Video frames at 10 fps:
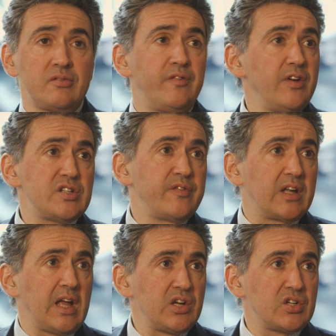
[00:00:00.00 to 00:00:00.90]

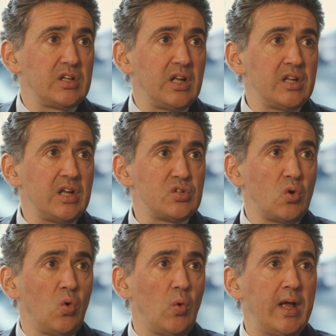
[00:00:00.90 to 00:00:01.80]
diversification is
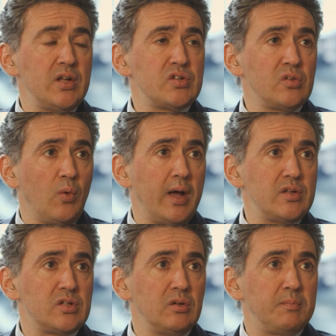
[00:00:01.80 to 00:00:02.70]
always the way
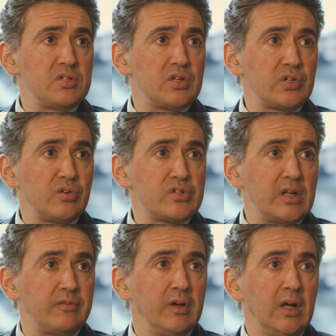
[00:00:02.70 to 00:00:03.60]
to position
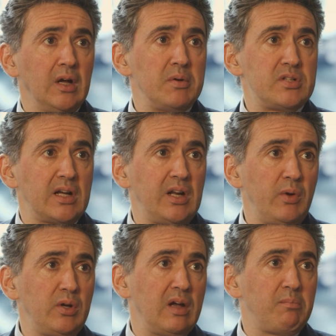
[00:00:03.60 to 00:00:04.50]
yourself, particularly
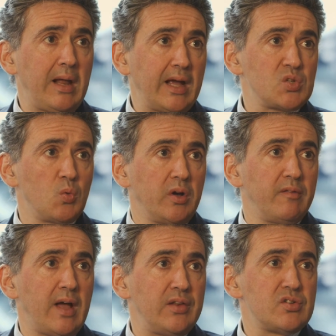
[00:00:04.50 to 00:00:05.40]
when you have black swan
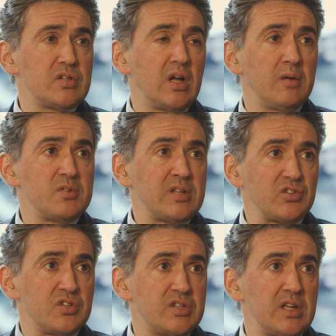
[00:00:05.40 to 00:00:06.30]
events
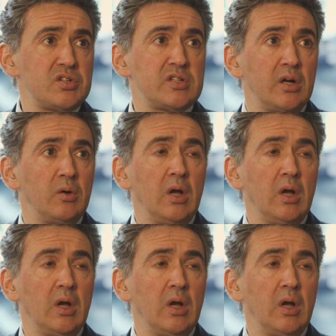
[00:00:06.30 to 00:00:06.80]
such as this. So